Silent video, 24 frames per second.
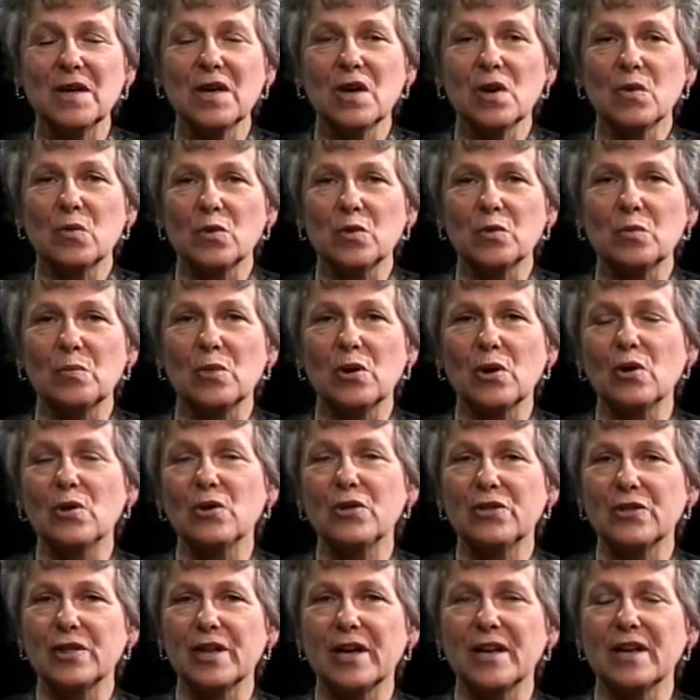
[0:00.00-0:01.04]
We're both
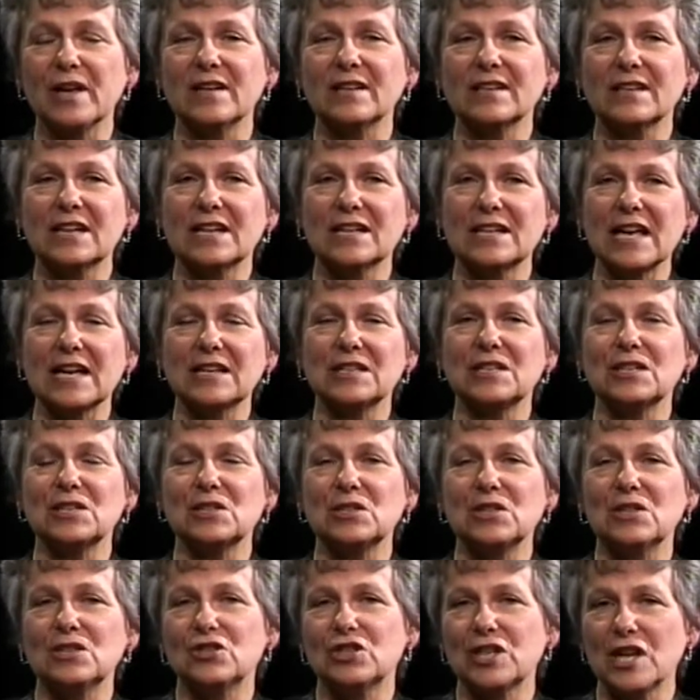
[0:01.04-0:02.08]
connected
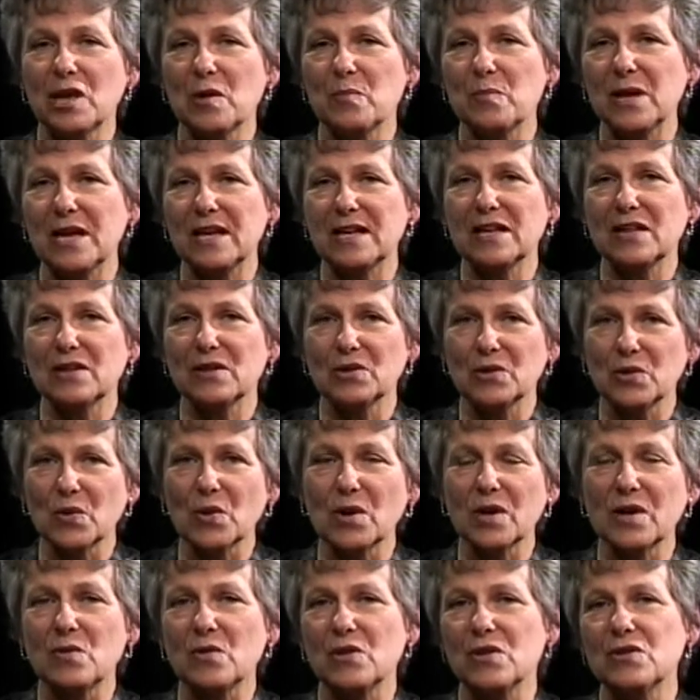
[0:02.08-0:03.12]
to Champaign,
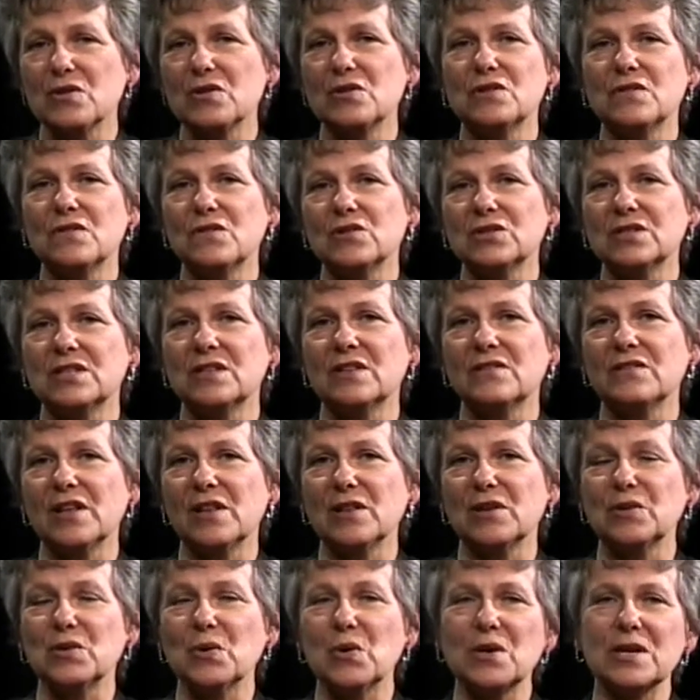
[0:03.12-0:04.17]
Illinois, where the University of
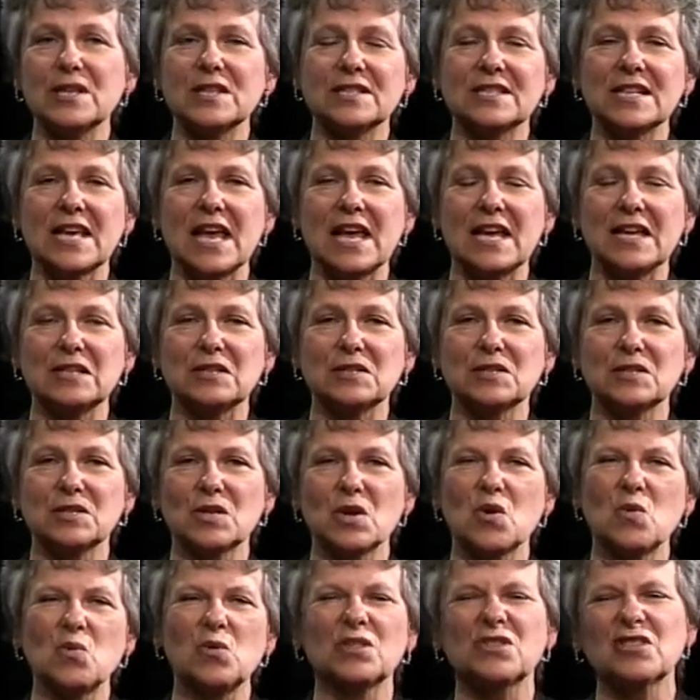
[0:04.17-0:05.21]
Illinois is at, and
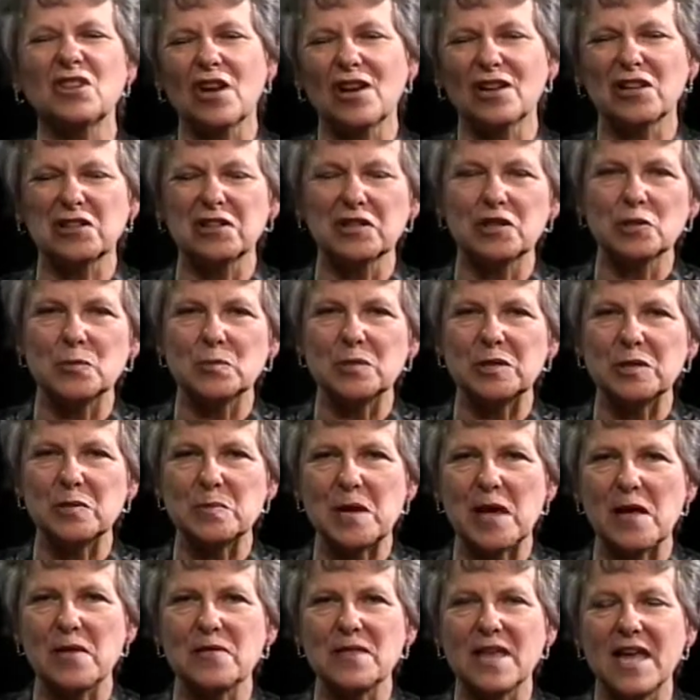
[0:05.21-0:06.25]
so we'll talk a little bit
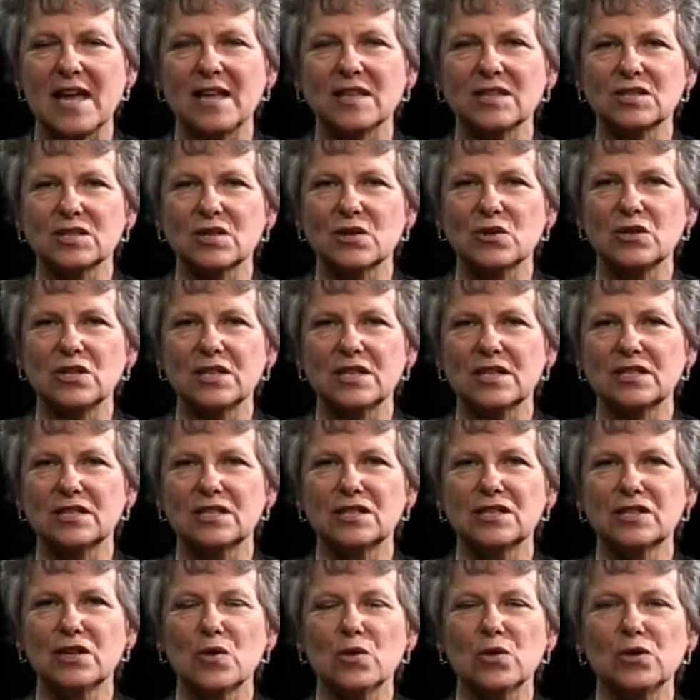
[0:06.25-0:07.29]
about that so you get
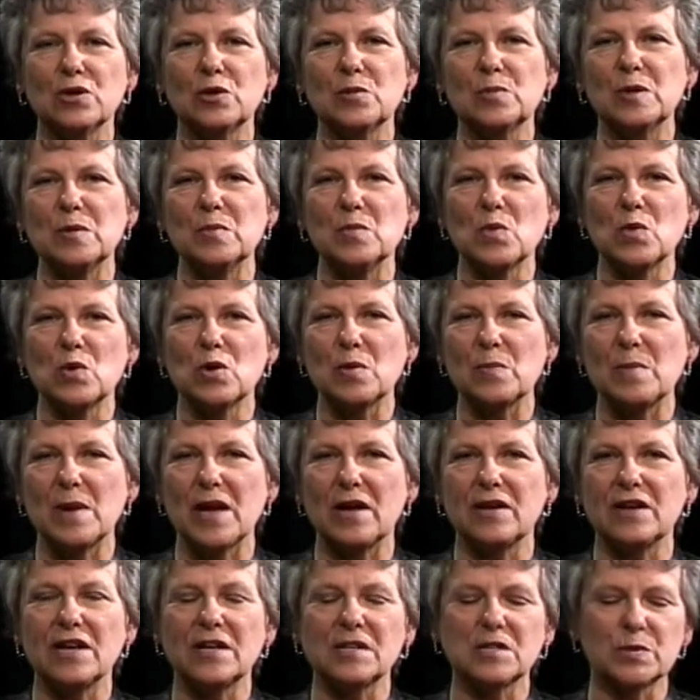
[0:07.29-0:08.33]
to know a little bit more
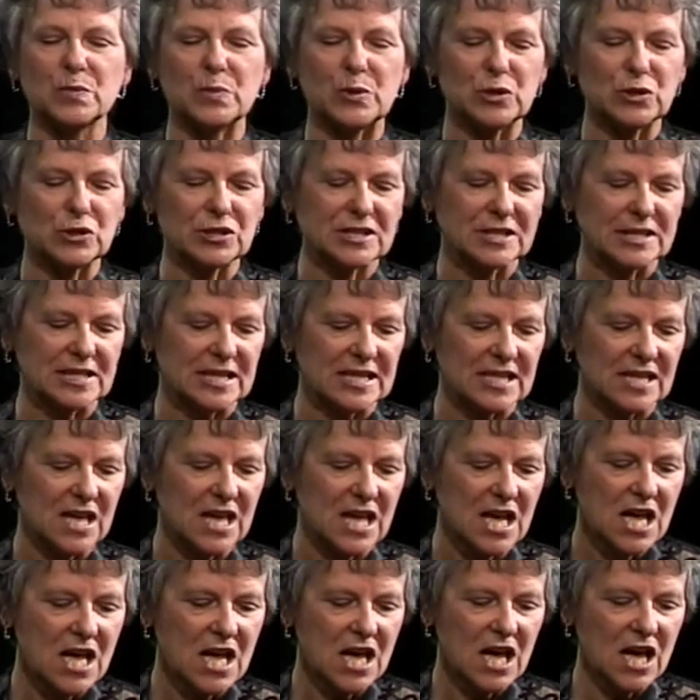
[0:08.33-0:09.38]
about us personally.
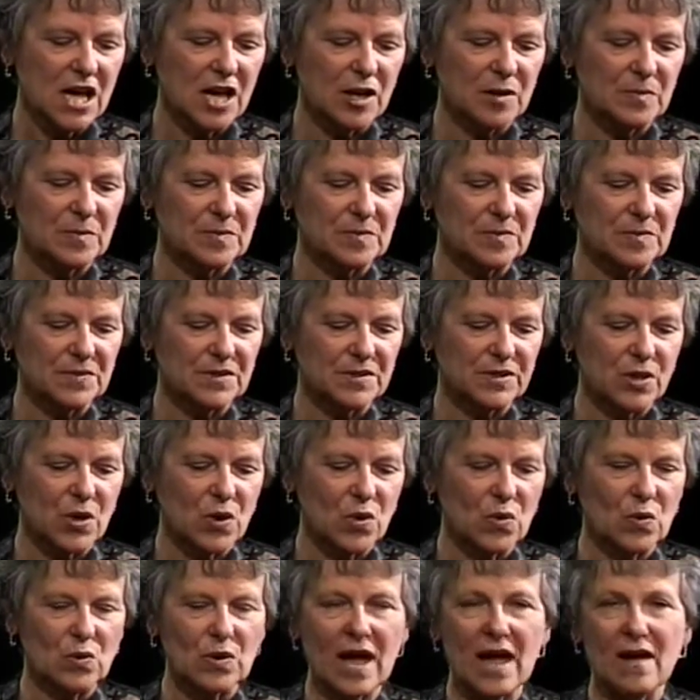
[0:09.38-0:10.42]

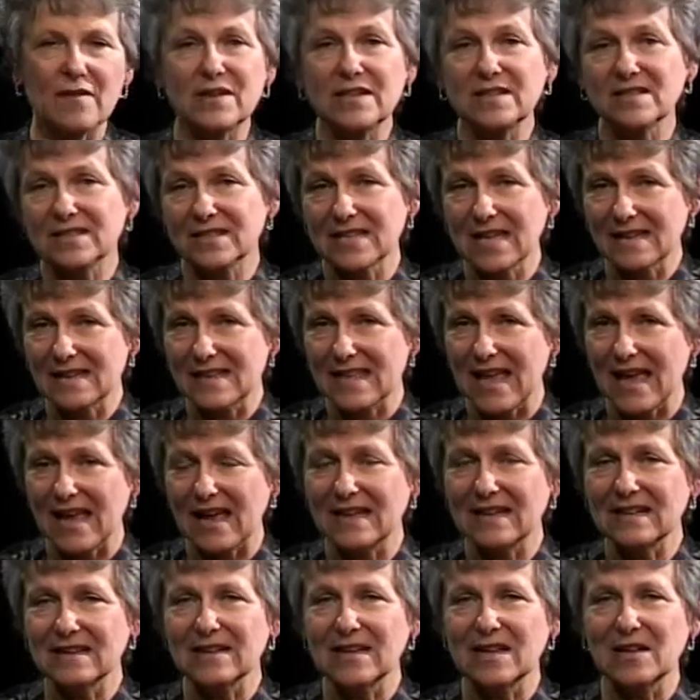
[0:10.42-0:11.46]
So having said
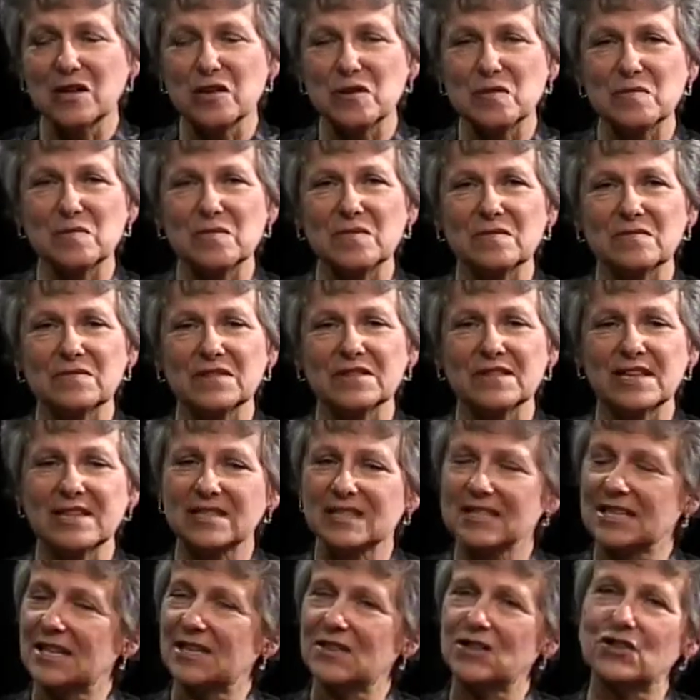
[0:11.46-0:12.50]
that, let's
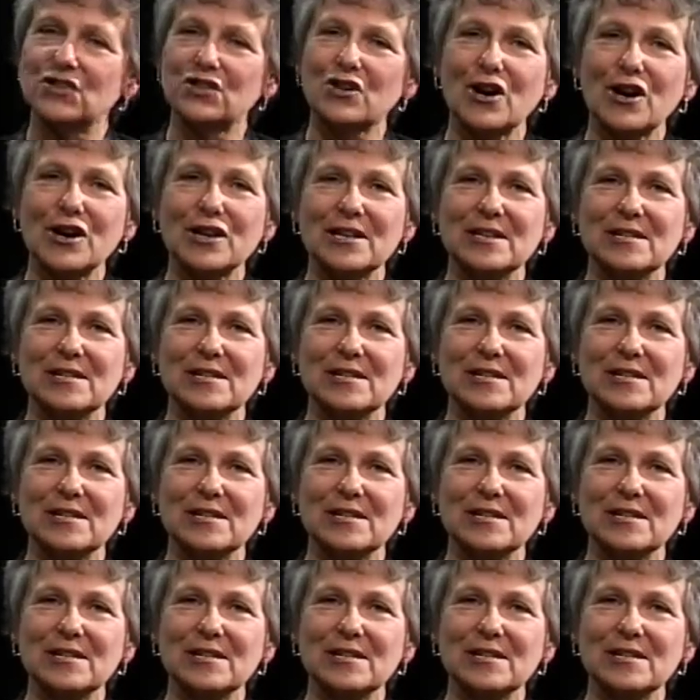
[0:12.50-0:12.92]
get started.